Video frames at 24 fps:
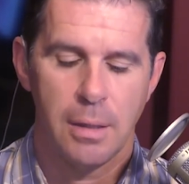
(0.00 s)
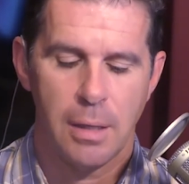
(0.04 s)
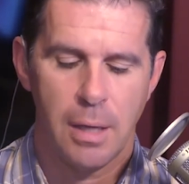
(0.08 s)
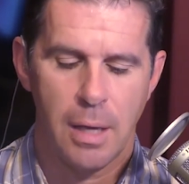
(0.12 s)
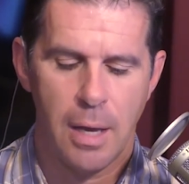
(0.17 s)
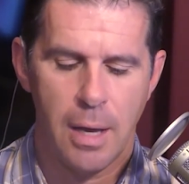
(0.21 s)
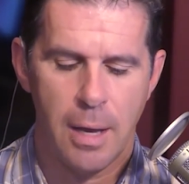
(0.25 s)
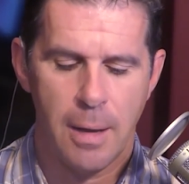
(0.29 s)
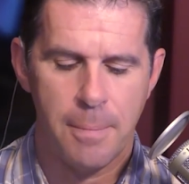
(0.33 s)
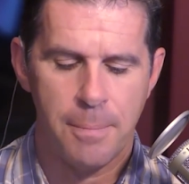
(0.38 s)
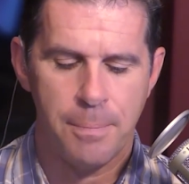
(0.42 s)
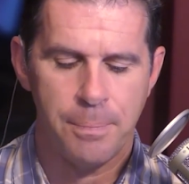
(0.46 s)

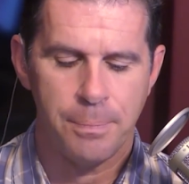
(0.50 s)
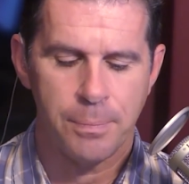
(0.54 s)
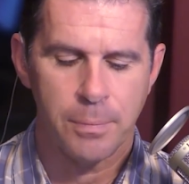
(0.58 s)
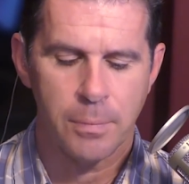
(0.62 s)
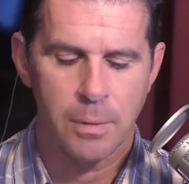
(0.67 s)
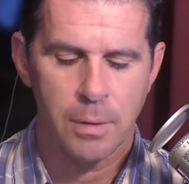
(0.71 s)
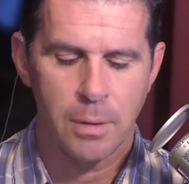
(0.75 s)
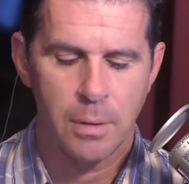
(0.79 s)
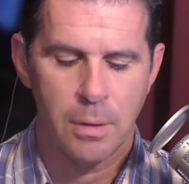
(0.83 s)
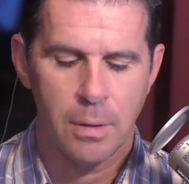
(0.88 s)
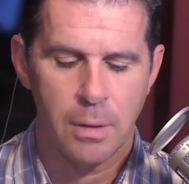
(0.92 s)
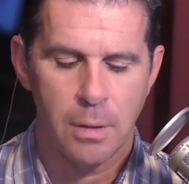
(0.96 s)

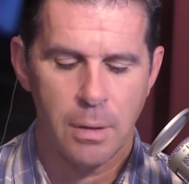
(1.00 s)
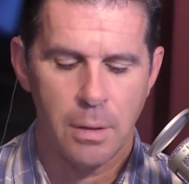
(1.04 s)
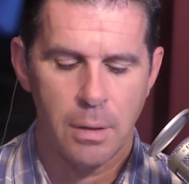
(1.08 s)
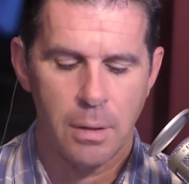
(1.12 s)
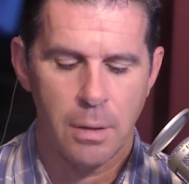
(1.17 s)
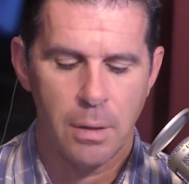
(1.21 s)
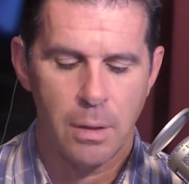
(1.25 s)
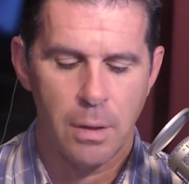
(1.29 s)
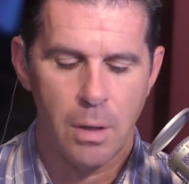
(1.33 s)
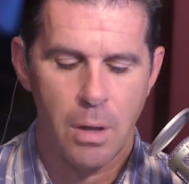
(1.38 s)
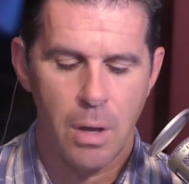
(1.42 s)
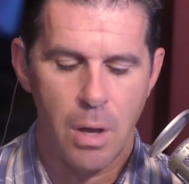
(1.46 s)

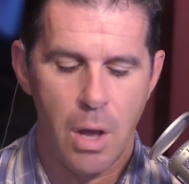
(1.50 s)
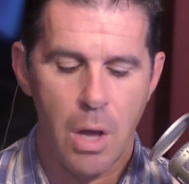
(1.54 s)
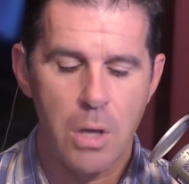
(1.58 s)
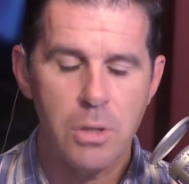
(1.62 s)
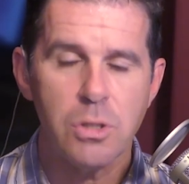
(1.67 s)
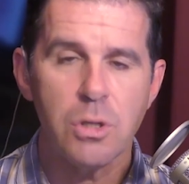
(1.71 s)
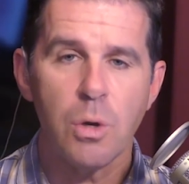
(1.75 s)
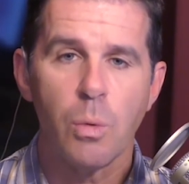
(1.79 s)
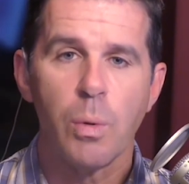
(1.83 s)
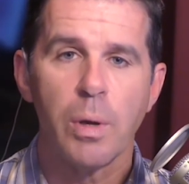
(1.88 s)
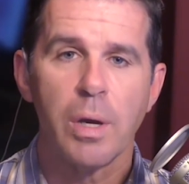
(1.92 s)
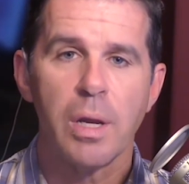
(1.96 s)

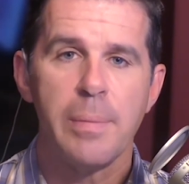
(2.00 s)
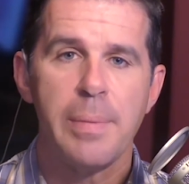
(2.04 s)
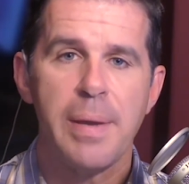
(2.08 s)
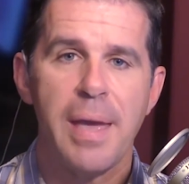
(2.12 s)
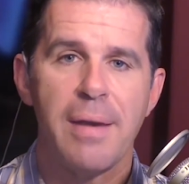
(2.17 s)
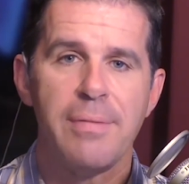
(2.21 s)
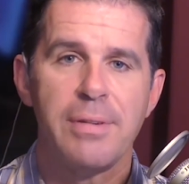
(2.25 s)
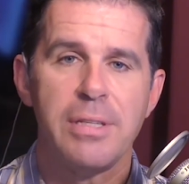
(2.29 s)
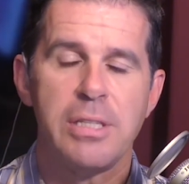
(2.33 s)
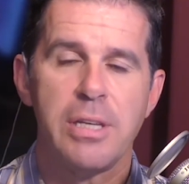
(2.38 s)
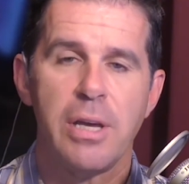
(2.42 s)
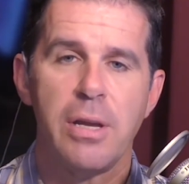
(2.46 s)
Also, we're going to be
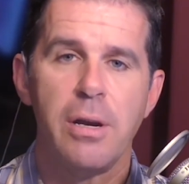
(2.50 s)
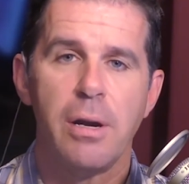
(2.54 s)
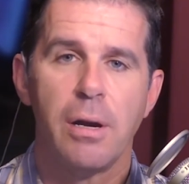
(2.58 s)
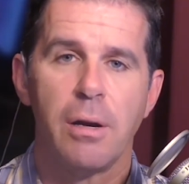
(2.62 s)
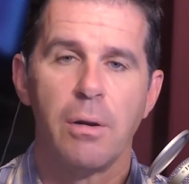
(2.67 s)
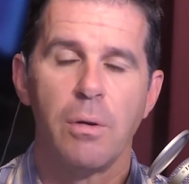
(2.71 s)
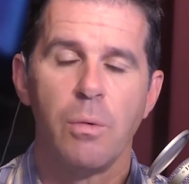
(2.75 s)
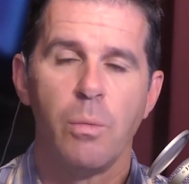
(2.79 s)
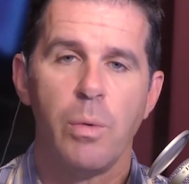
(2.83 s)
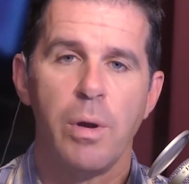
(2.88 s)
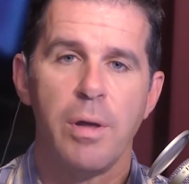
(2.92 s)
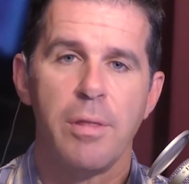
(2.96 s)
having
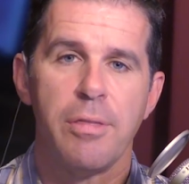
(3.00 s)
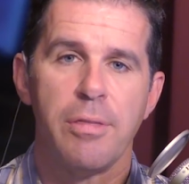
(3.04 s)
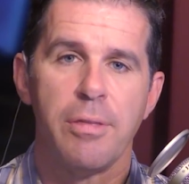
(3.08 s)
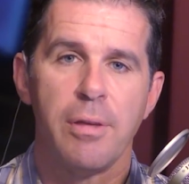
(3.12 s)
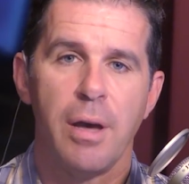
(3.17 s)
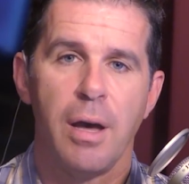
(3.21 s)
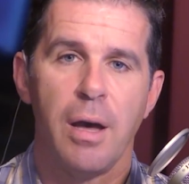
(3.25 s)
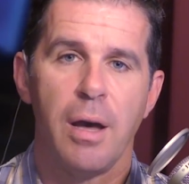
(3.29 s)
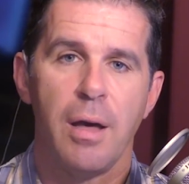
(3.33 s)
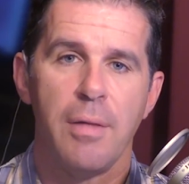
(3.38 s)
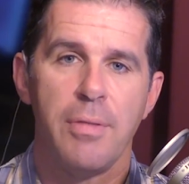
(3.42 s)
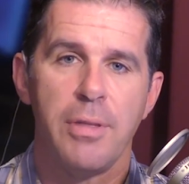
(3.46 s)
dinner with
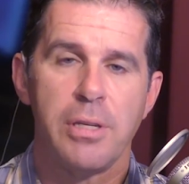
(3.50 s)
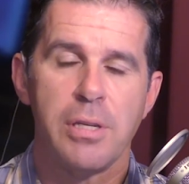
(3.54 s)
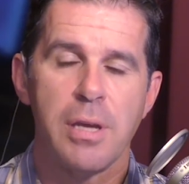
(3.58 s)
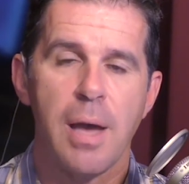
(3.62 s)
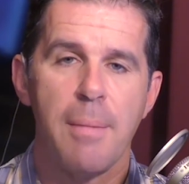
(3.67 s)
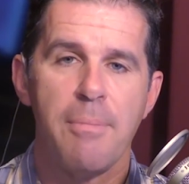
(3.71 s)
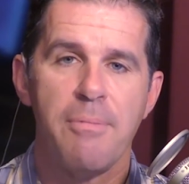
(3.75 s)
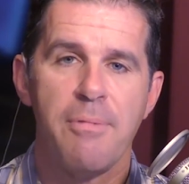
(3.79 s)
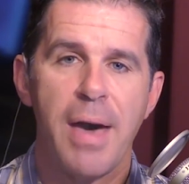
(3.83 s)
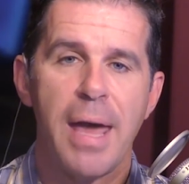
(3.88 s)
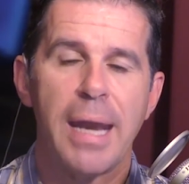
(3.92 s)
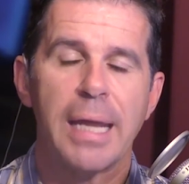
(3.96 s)
the
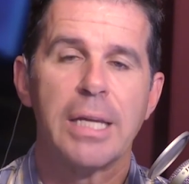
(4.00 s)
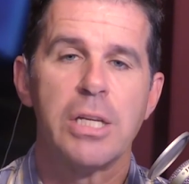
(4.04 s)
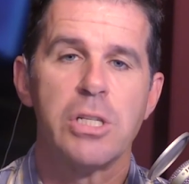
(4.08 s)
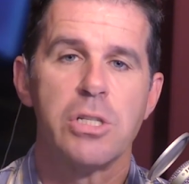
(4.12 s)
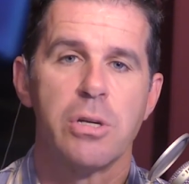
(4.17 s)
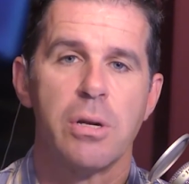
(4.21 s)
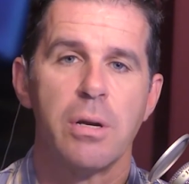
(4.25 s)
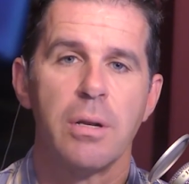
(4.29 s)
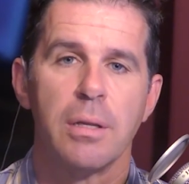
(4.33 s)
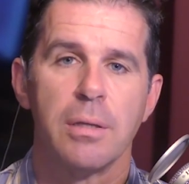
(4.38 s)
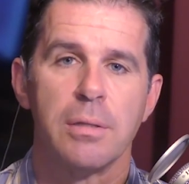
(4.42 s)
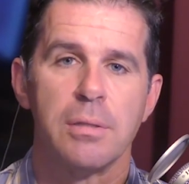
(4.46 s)
top Vatican
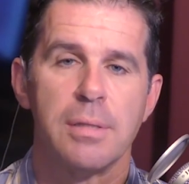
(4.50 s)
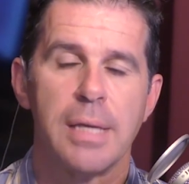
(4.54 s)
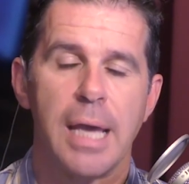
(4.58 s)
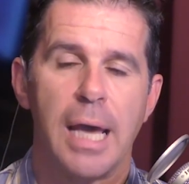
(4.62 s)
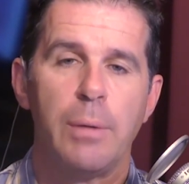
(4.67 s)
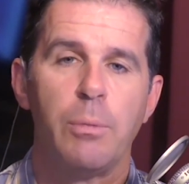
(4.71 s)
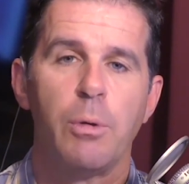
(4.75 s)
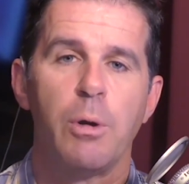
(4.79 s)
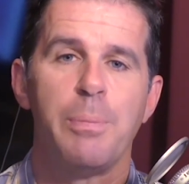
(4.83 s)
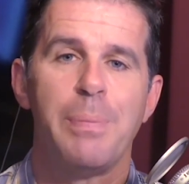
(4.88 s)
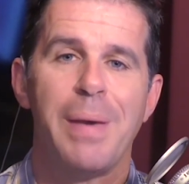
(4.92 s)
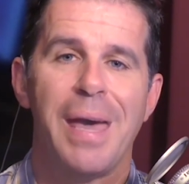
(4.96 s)
journalist,
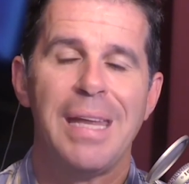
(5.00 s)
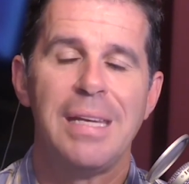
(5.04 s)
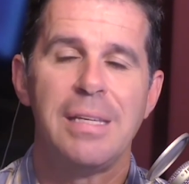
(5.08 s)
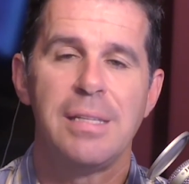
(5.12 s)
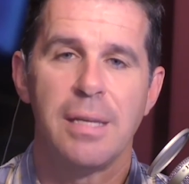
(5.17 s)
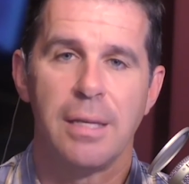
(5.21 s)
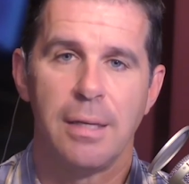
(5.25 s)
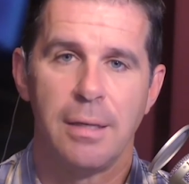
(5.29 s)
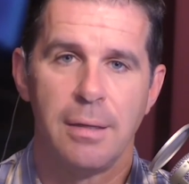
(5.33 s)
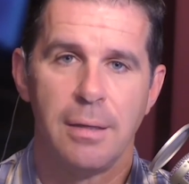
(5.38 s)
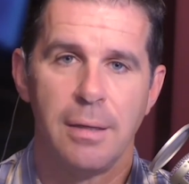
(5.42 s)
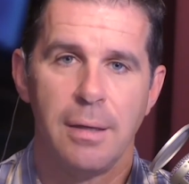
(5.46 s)
Edward
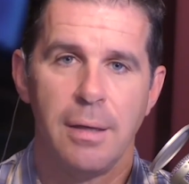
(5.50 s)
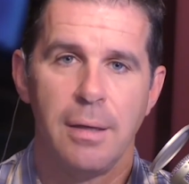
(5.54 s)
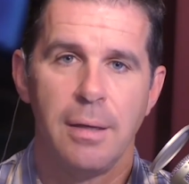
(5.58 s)
Pentin,